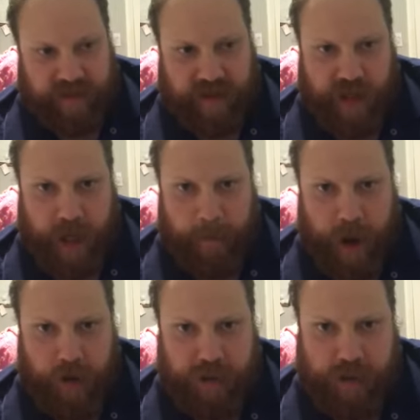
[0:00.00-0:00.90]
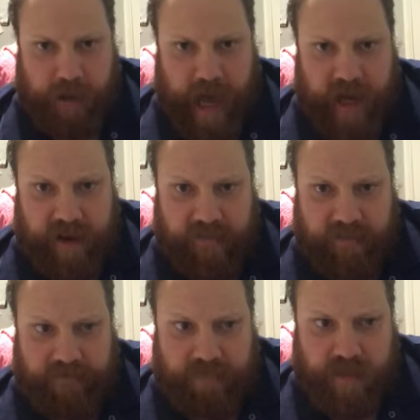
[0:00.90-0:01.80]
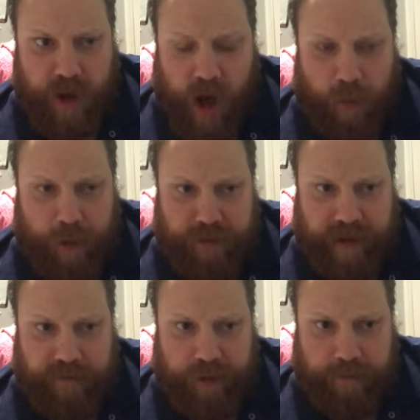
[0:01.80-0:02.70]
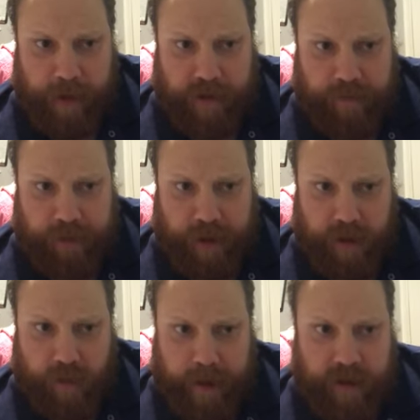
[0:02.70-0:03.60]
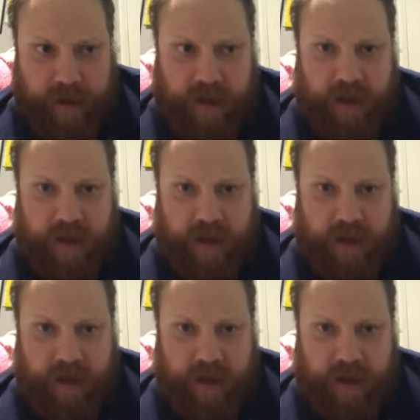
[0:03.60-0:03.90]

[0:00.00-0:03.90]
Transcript: the composer kind of almost gives birth to, but